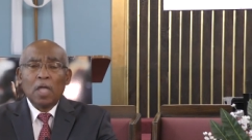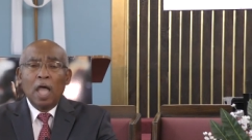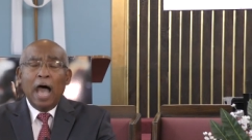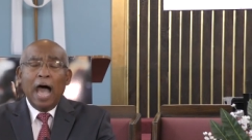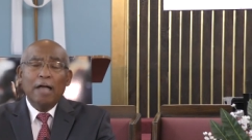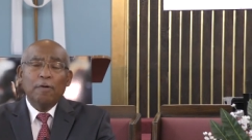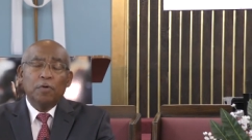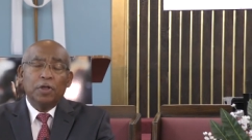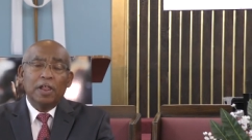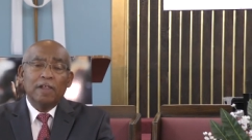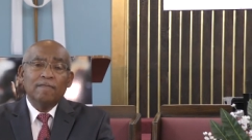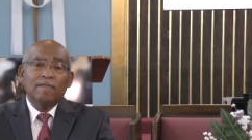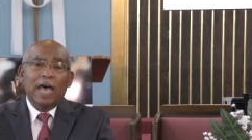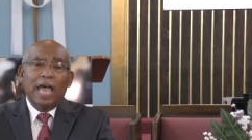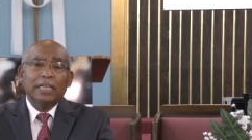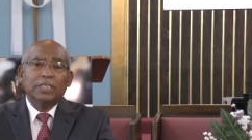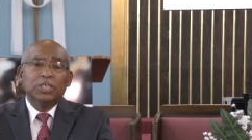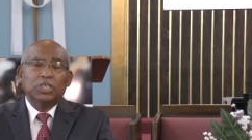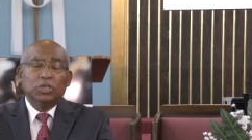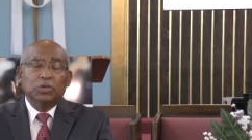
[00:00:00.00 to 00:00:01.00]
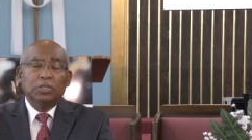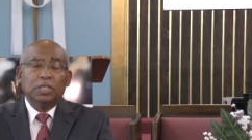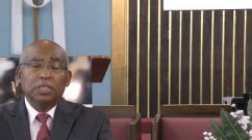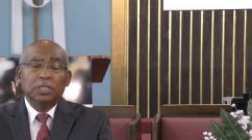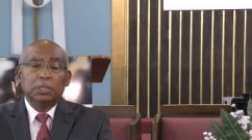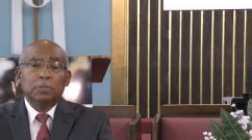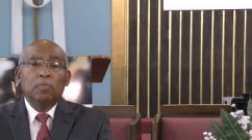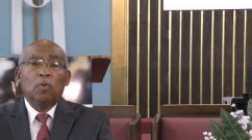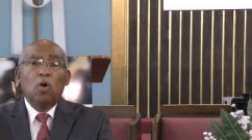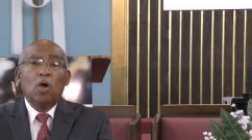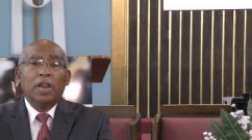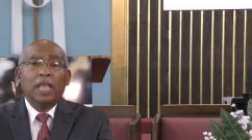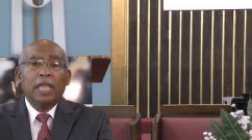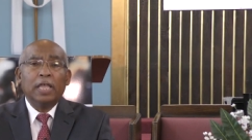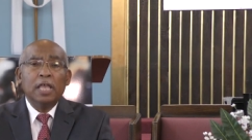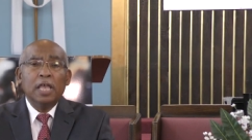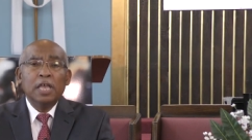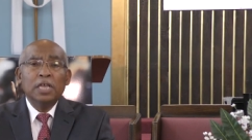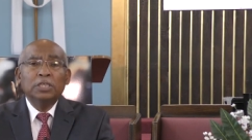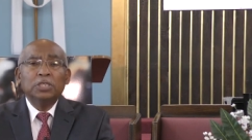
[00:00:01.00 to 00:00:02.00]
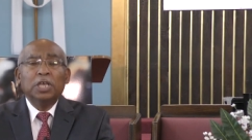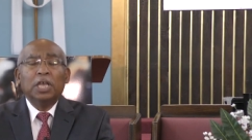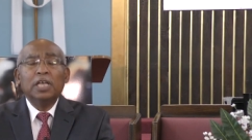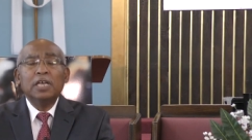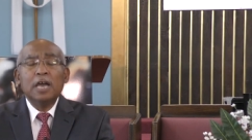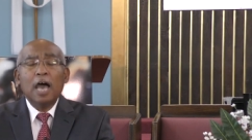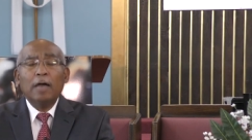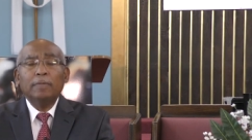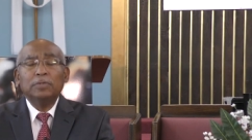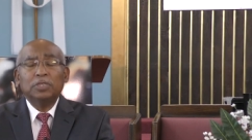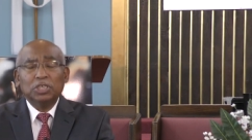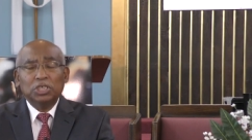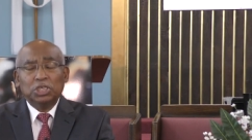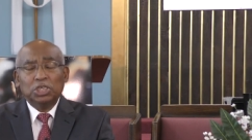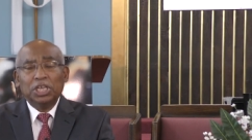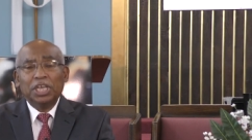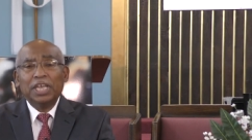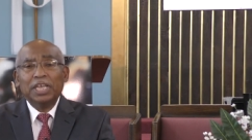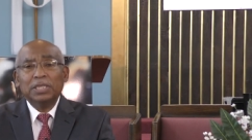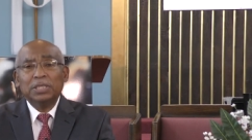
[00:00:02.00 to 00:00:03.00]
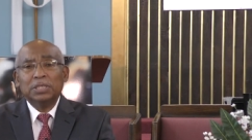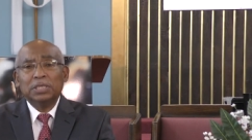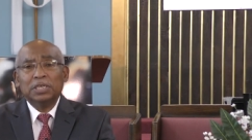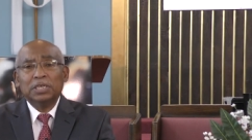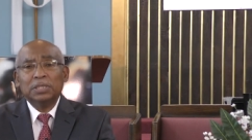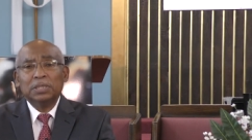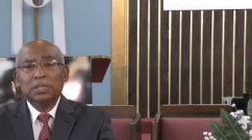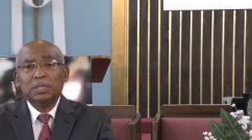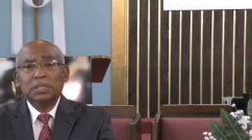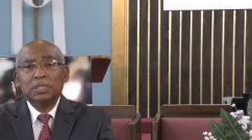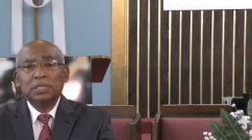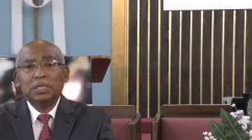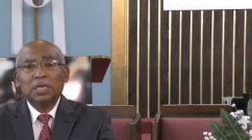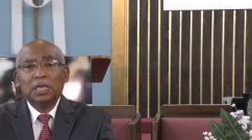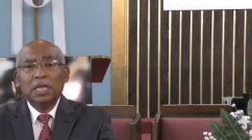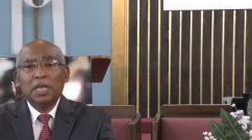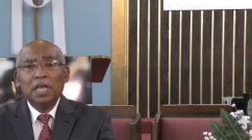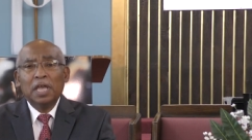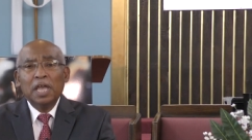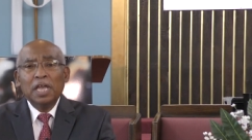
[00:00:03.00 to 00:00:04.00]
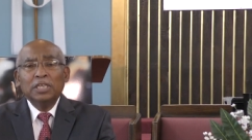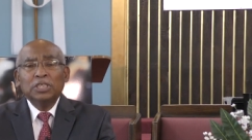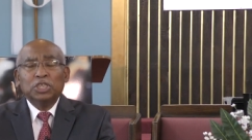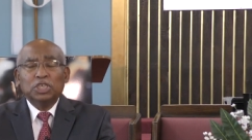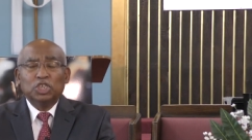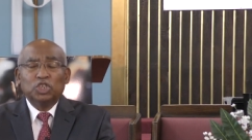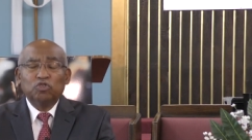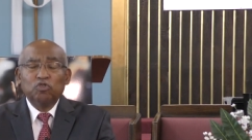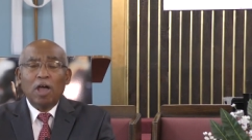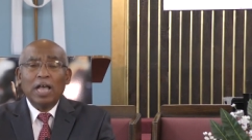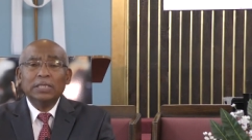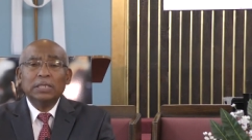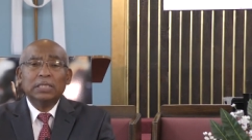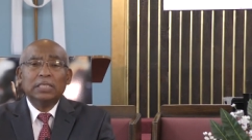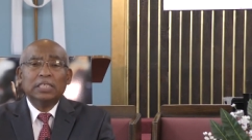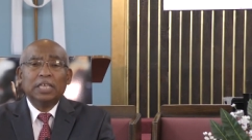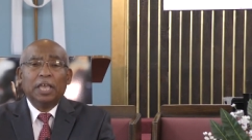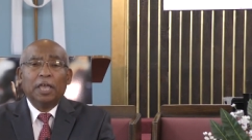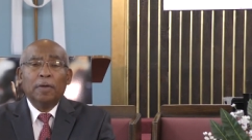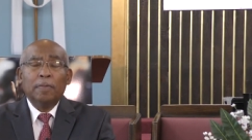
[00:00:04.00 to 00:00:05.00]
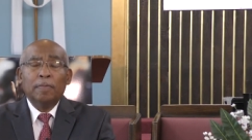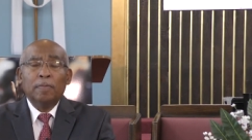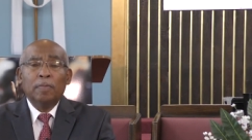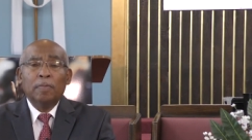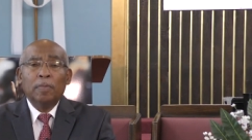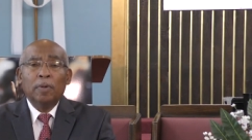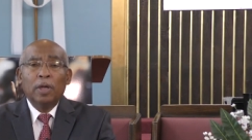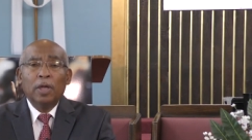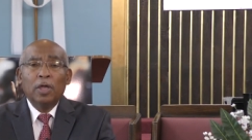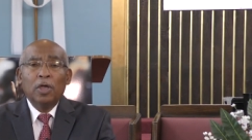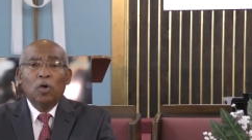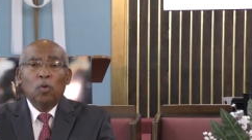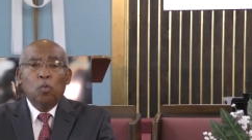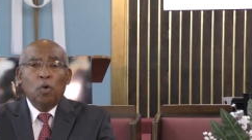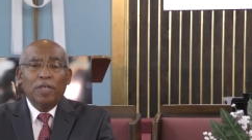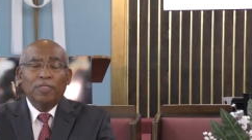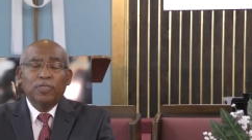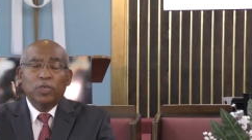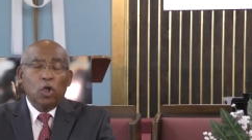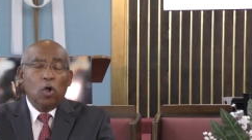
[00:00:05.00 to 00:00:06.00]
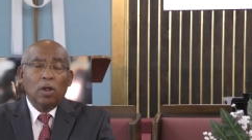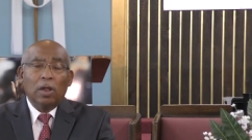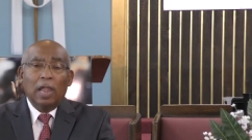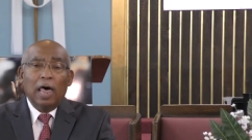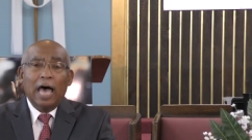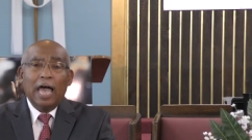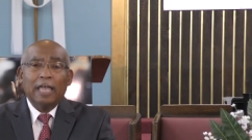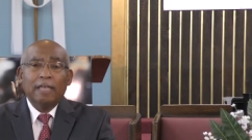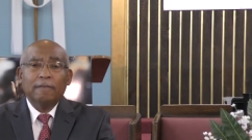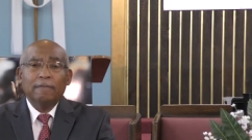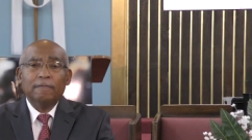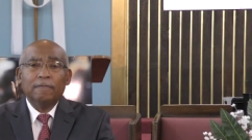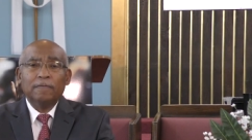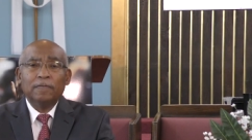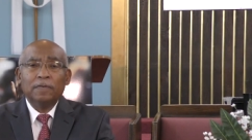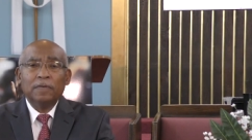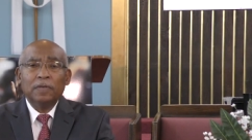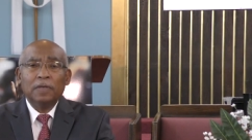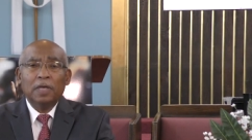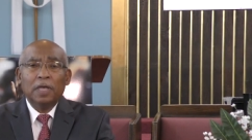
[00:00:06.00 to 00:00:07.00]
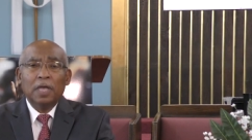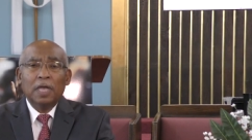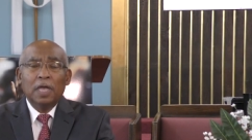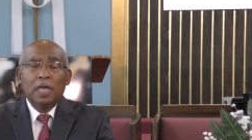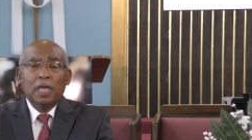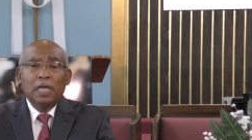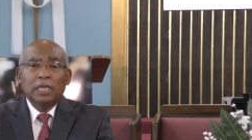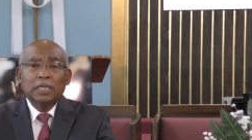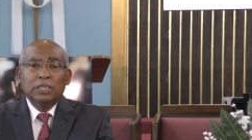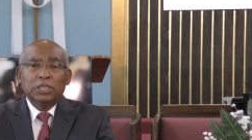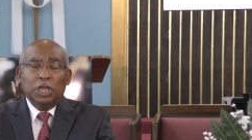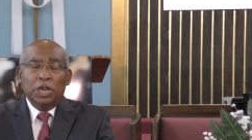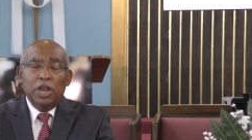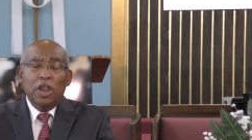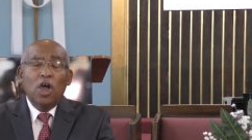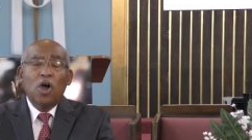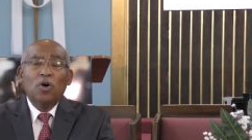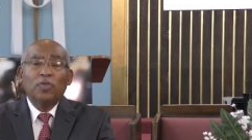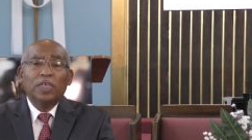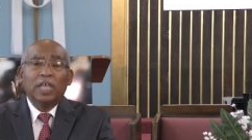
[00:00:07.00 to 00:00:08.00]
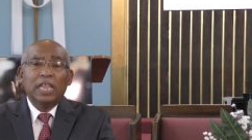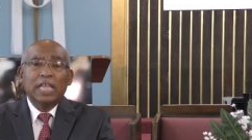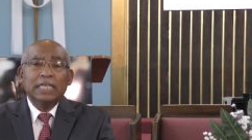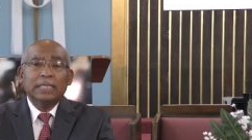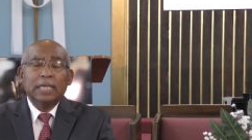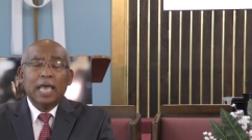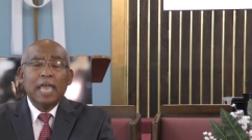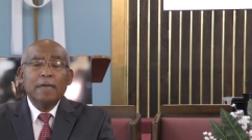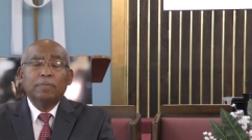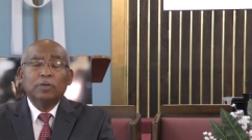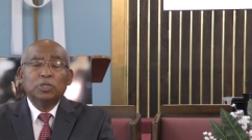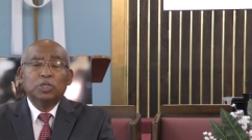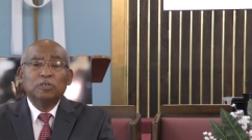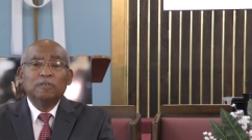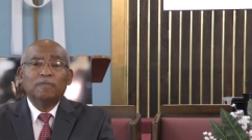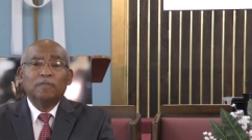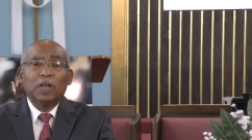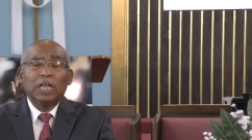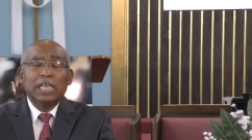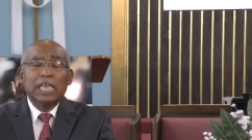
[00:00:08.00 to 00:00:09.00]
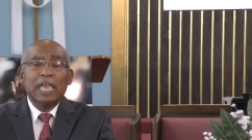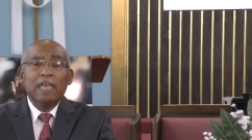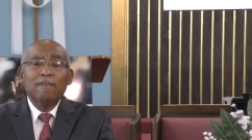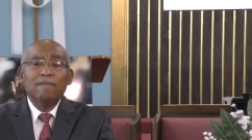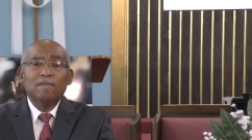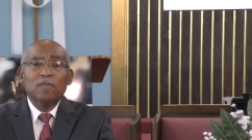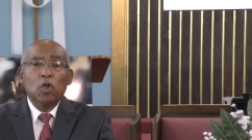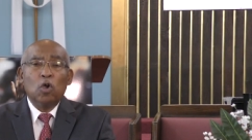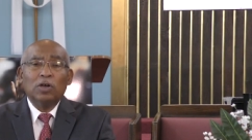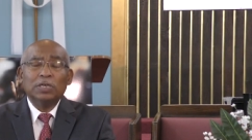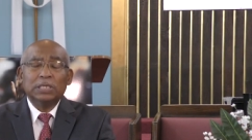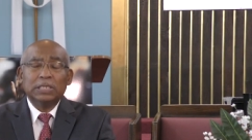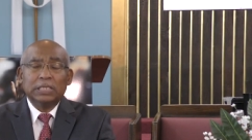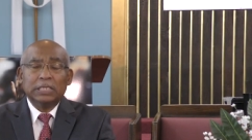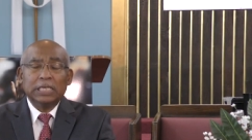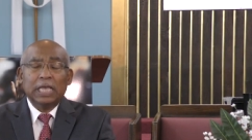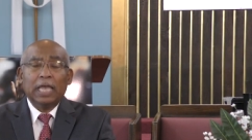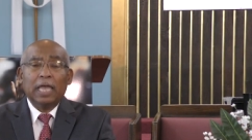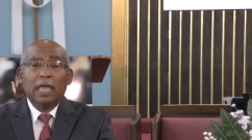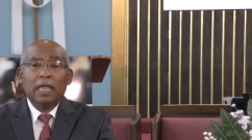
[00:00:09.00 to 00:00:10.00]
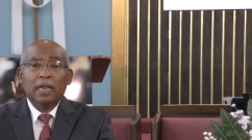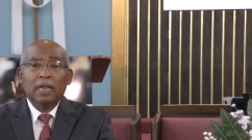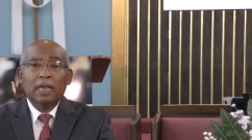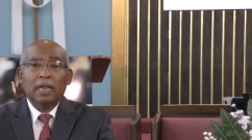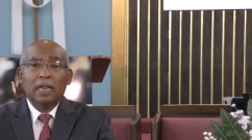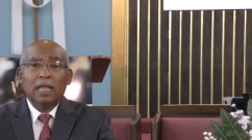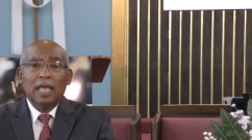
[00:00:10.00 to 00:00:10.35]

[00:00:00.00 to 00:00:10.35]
I would invite you this morning to come to Jesus to trust Him with your life, to know that He's able to forgive your sin.